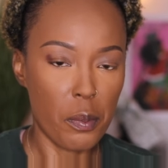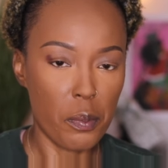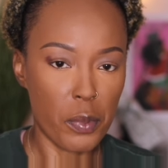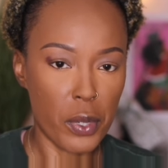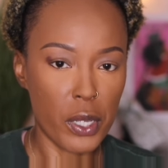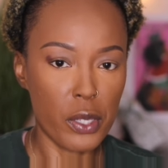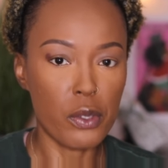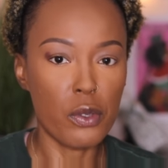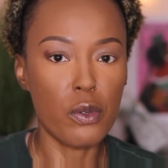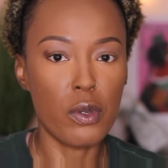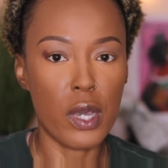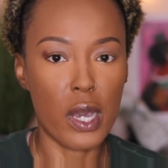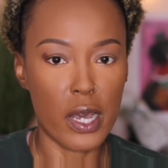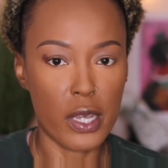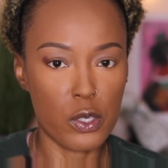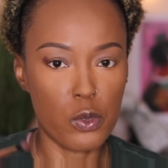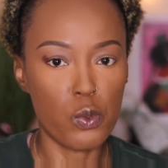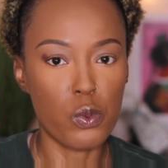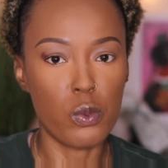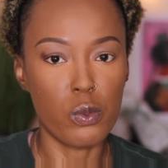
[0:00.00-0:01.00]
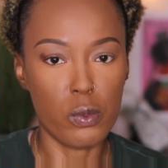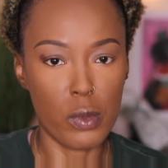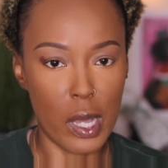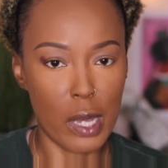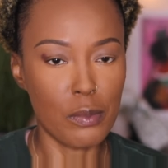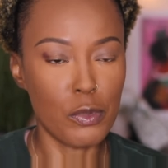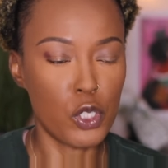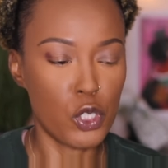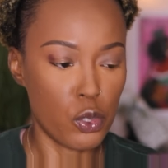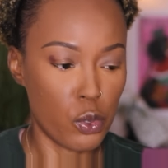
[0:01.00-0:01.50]
But you guys
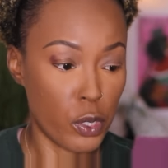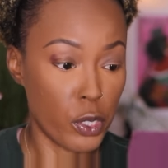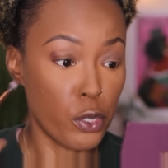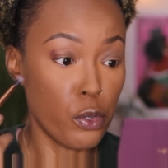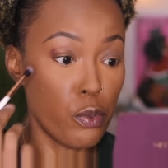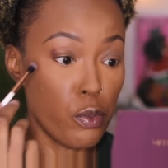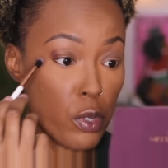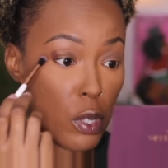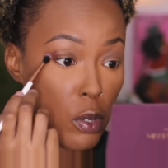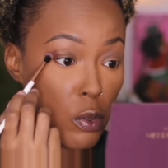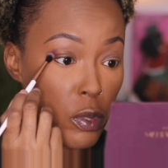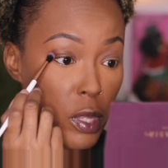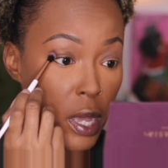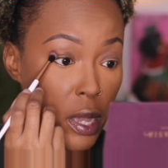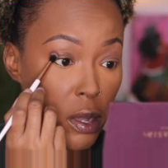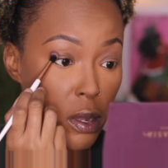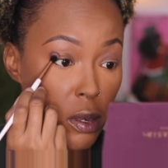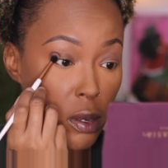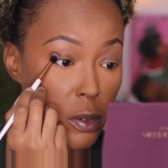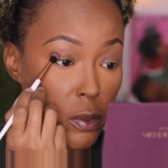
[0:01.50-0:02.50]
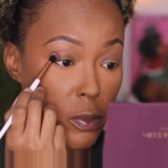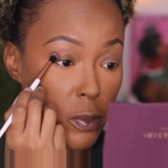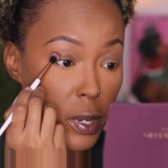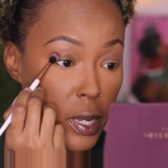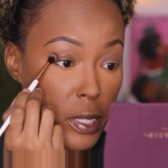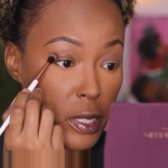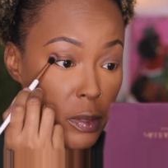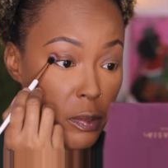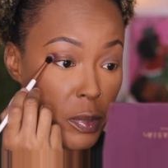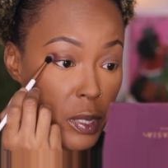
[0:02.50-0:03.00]
I'm sure you know that
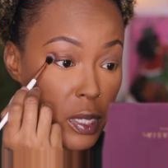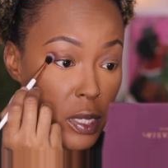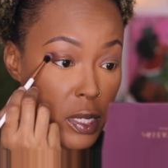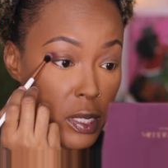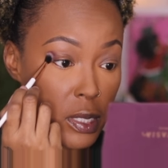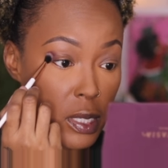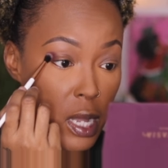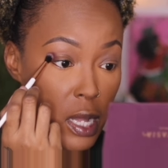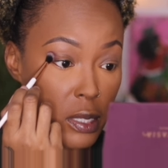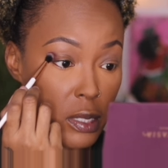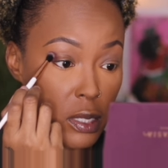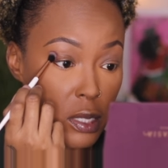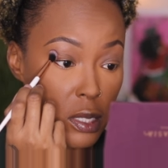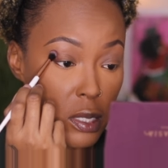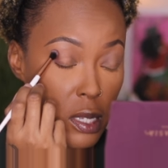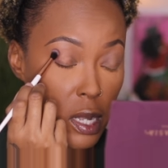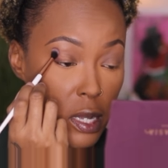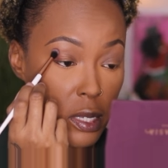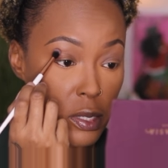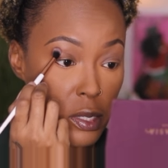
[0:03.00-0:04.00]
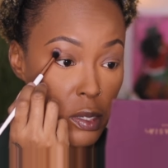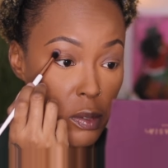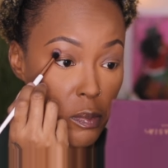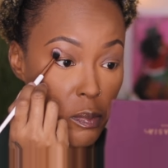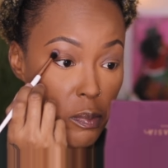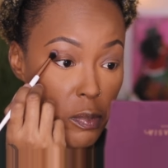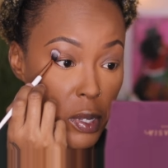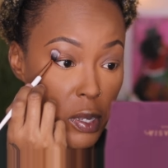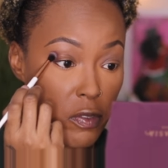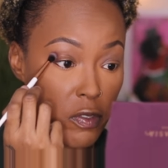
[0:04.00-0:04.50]
already because Anastasia
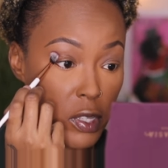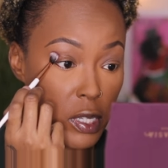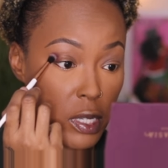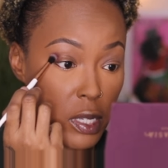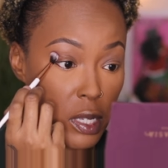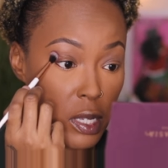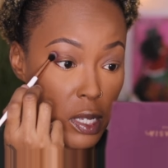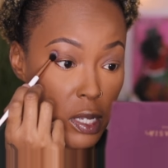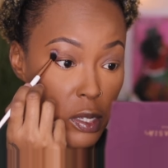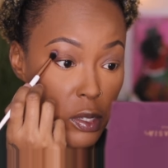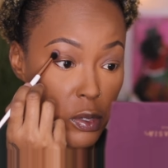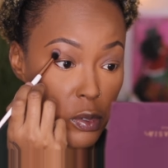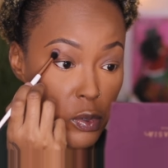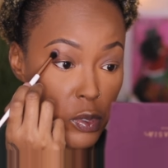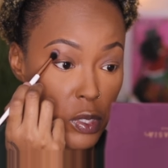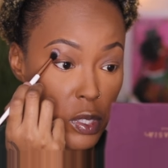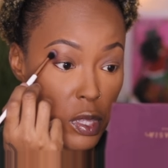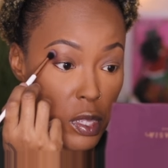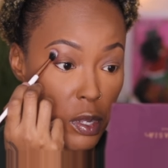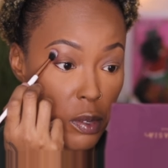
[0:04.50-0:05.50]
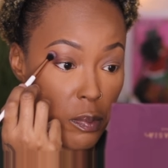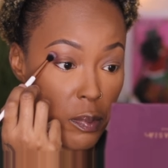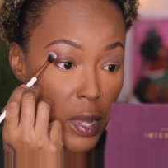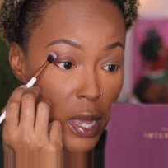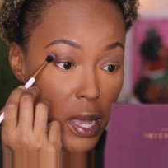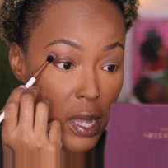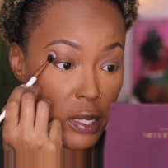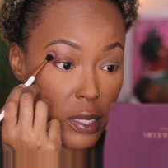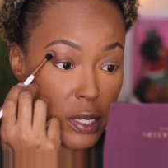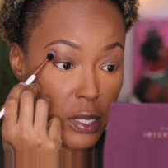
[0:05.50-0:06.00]
Beverly Hills, their
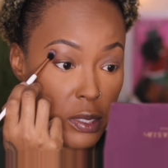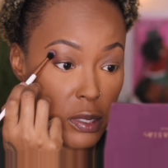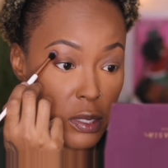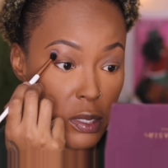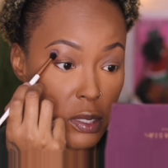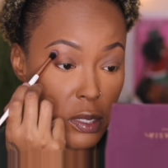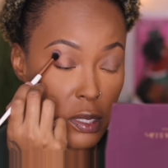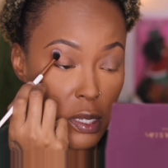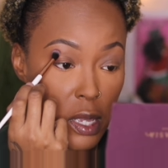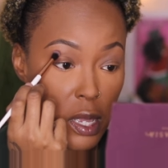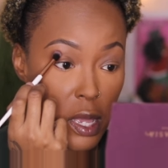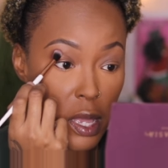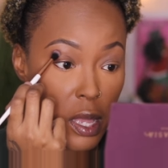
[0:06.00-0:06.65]
palettes,